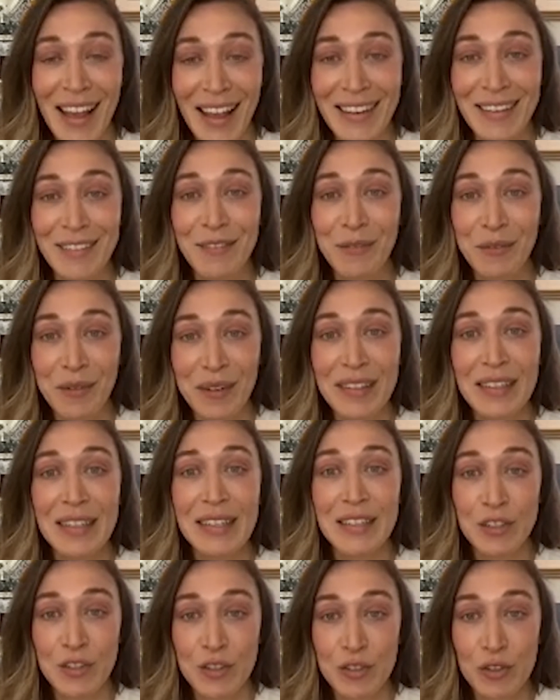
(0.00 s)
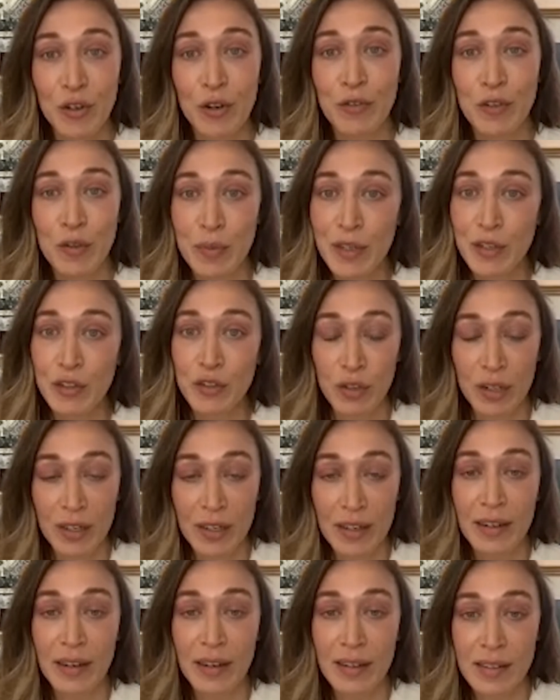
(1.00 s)
and really deserve to be
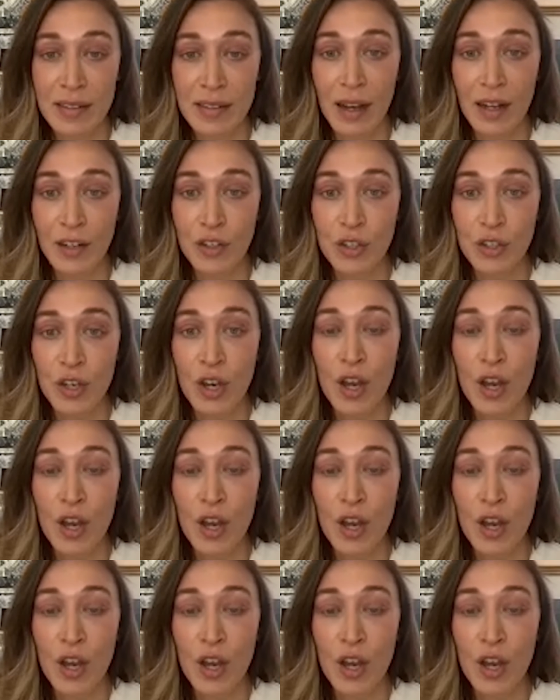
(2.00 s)
treated as such.